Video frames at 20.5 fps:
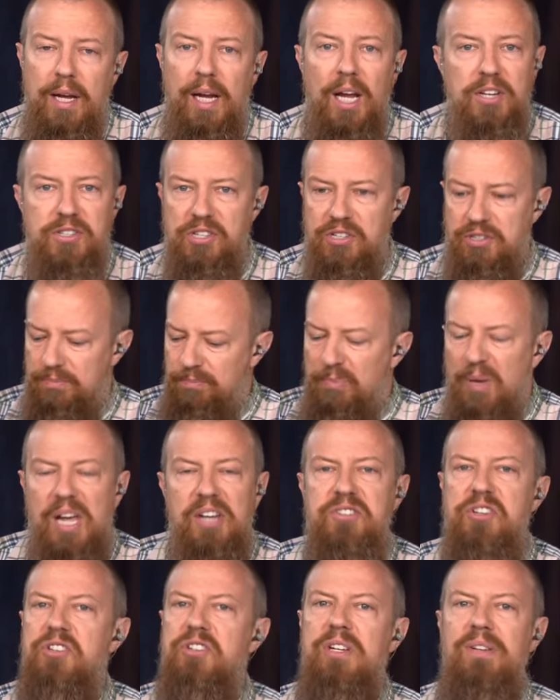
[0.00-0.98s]
It's just,
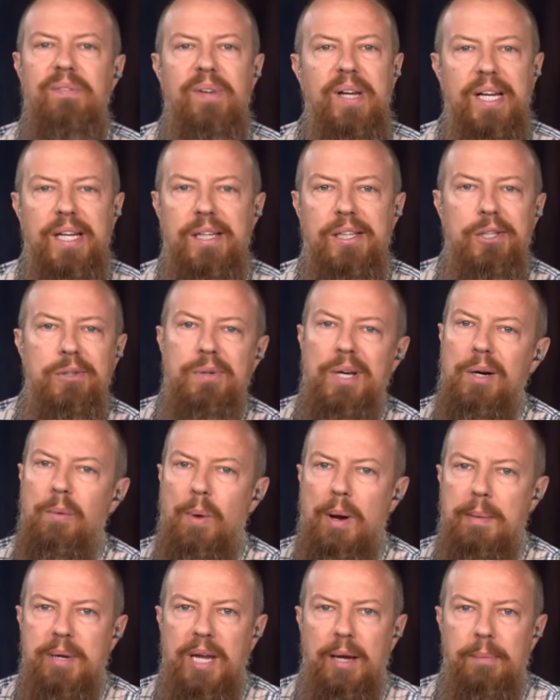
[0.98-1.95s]
it's just convenient. You've got a
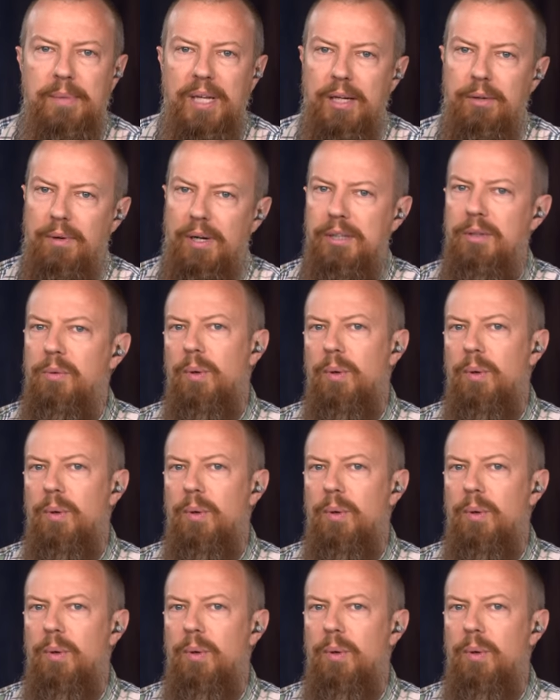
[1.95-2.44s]
webcam laying around,